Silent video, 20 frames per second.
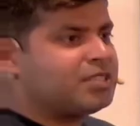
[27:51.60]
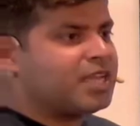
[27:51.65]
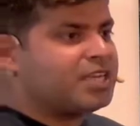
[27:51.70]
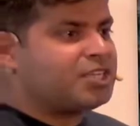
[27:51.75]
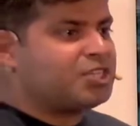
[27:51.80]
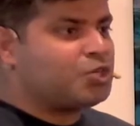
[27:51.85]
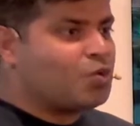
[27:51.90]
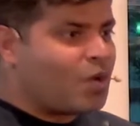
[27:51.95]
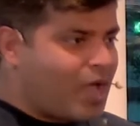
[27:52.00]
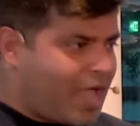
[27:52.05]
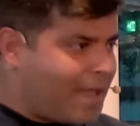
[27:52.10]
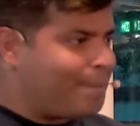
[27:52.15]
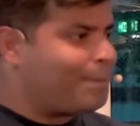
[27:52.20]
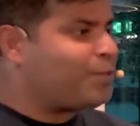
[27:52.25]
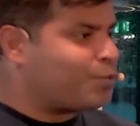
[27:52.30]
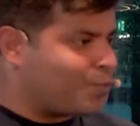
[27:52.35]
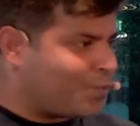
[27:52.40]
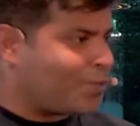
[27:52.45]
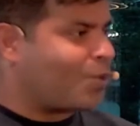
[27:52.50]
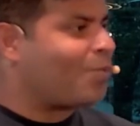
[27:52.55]
you have
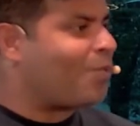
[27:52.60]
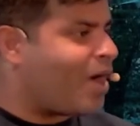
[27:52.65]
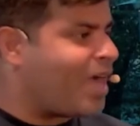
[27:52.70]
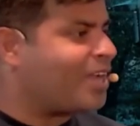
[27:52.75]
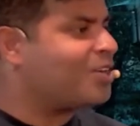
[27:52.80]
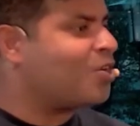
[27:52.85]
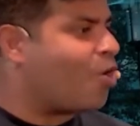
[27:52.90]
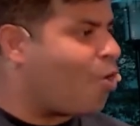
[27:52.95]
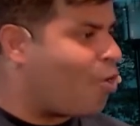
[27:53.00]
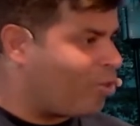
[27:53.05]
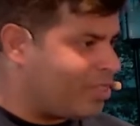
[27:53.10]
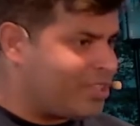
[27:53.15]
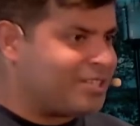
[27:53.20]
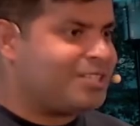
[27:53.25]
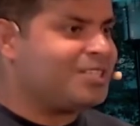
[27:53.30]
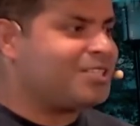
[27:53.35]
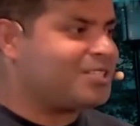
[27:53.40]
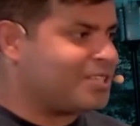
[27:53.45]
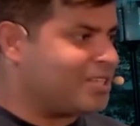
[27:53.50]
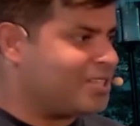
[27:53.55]
to provide all the
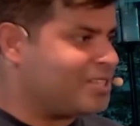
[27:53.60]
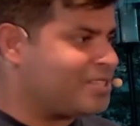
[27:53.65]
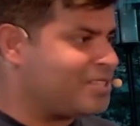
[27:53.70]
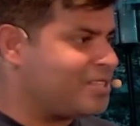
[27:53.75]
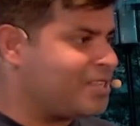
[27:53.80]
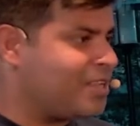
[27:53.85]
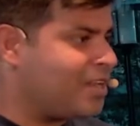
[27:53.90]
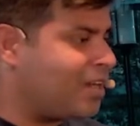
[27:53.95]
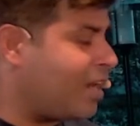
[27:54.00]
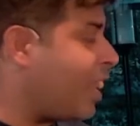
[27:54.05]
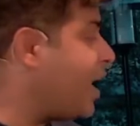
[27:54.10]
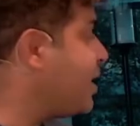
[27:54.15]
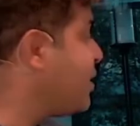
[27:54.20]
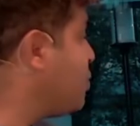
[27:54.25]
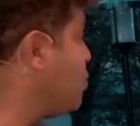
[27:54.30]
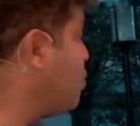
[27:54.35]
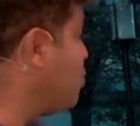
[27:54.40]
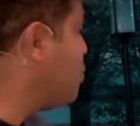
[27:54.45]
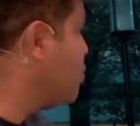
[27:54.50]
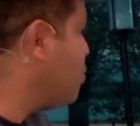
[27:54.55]
details like
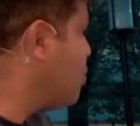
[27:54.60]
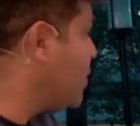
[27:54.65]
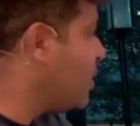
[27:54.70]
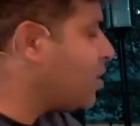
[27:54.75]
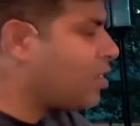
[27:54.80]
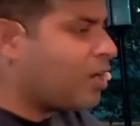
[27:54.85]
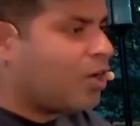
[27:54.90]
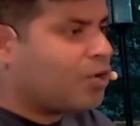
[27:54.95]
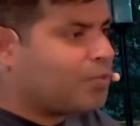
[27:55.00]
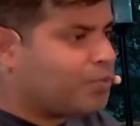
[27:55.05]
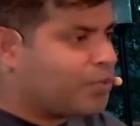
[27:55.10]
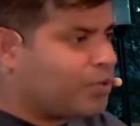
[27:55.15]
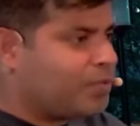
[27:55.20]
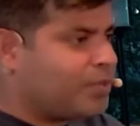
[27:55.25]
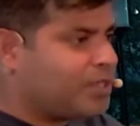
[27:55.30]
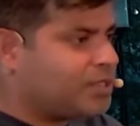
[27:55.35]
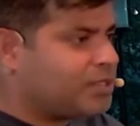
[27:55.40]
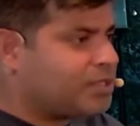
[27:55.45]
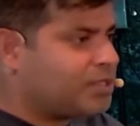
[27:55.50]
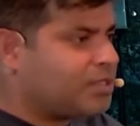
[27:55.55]
you do in
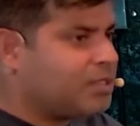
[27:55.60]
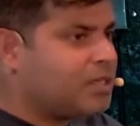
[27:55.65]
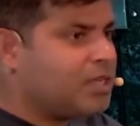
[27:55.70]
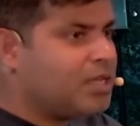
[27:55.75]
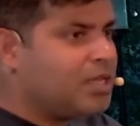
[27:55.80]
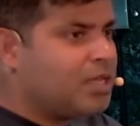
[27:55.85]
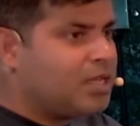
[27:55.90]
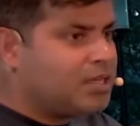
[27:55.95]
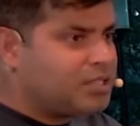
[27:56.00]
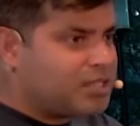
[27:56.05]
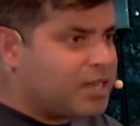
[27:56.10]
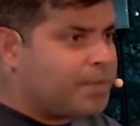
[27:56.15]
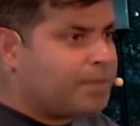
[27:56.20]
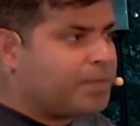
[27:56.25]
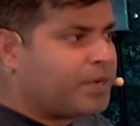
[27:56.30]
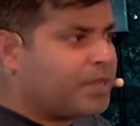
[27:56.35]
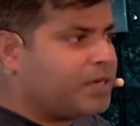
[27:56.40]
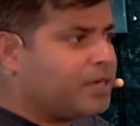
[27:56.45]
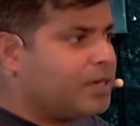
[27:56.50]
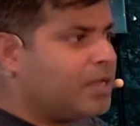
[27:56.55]
CloudFormation
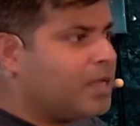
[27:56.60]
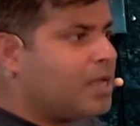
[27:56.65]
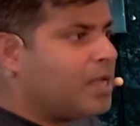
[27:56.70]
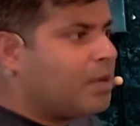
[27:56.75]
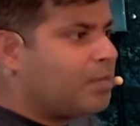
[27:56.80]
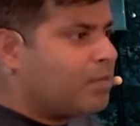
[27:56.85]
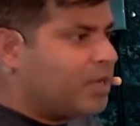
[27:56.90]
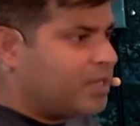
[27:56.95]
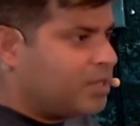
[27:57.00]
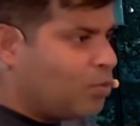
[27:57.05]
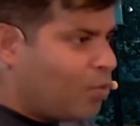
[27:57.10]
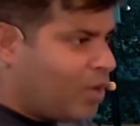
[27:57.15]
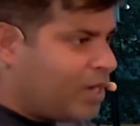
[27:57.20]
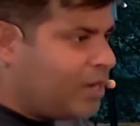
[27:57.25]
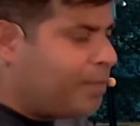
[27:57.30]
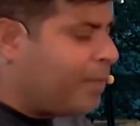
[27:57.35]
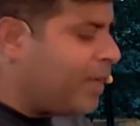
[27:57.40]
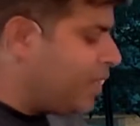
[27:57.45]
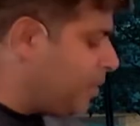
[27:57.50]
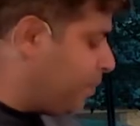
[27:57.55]
template. But the only
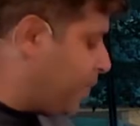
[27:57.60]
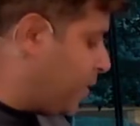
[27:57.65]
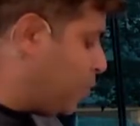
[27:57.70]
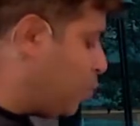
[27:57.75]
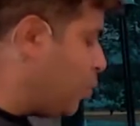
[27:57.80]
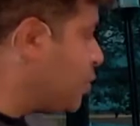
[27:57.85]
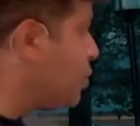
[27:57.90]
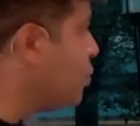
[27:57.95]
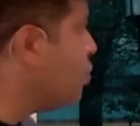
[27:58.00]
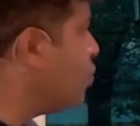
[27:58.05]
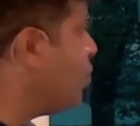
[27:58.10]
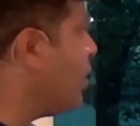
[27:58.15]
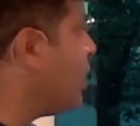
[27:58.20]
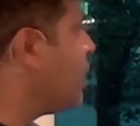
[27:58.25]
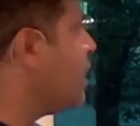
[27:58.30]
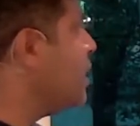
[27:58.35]
benefit what you will get